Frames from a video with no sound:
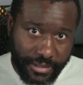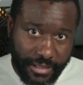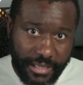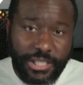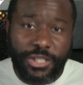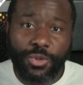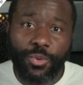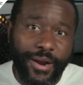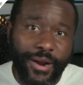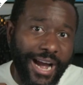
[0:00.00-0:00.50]
This is
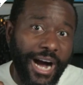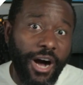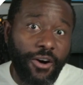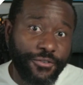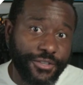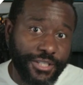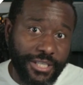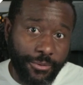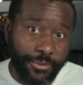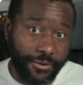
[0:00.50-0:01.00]
where
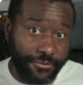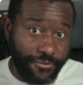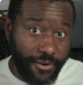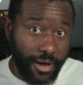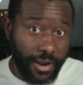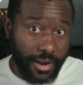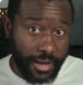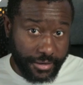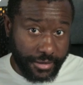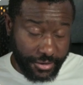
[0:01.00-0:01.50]
AlphaStar would
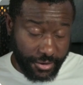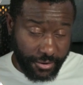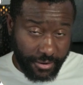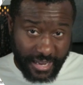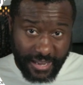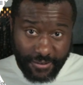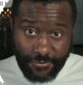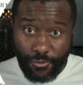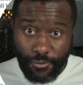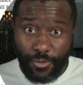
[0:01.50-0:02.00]
fall under
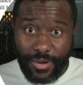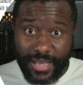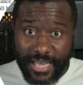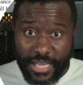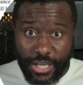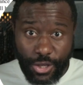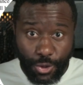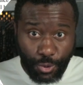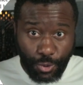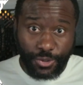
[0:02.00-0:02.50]
if we
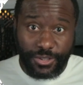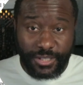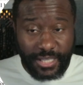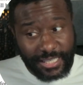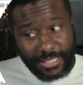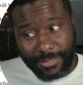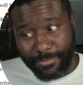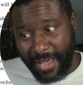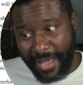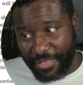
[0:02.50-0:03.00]
use this
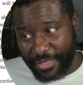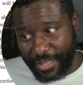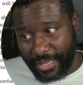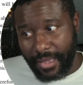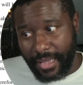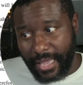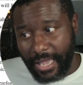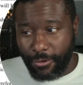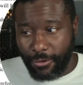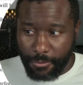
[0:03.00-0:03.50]
method.
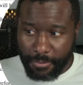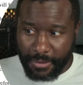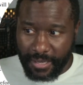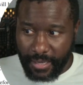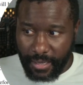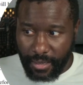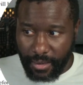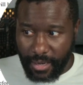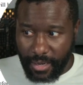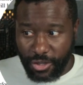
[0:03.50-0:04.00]
It would
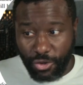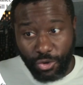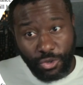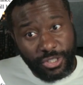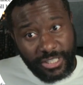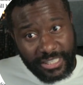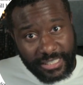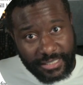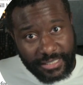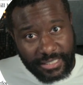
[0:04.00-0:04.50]
be a
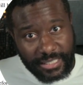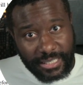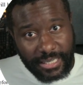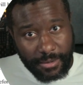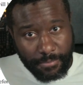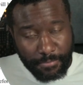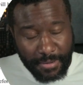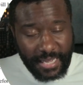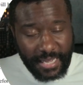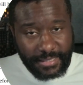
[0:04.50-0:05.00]

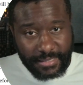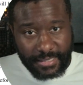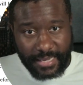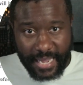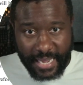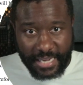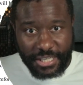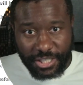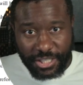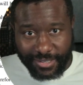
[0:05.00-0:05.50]
utility-based
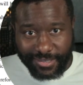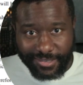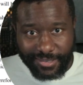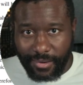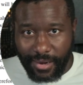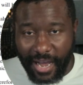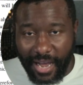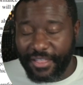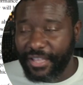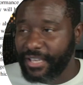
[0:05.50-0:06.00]
agent.
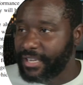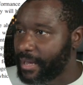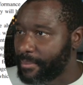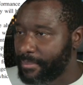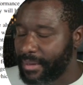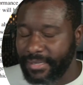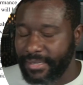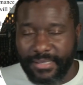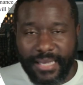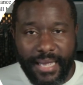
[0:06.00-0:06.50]
I think that
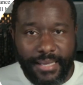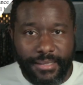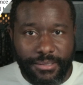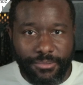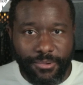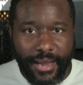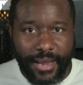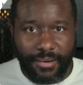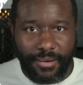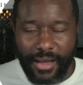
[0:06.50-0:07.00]
makes sense,
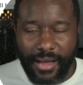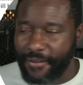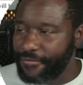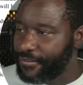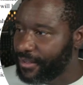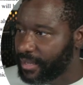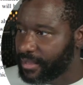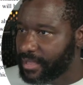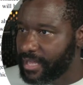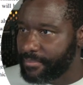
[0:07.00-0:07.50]
right? I feel
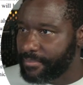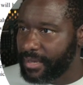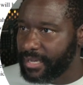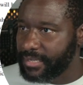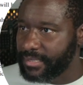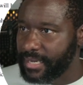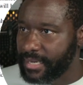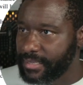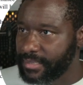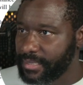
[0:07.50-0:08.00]
like that makes
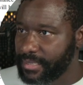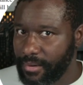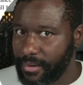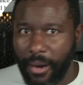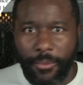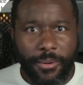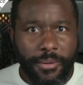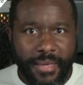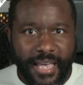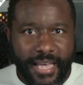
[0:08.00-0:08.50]
sense. Are
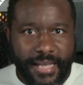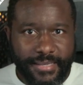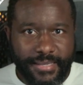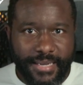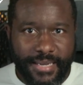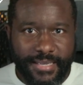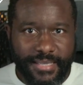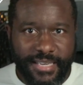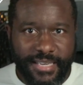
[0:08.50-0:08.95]
we making sense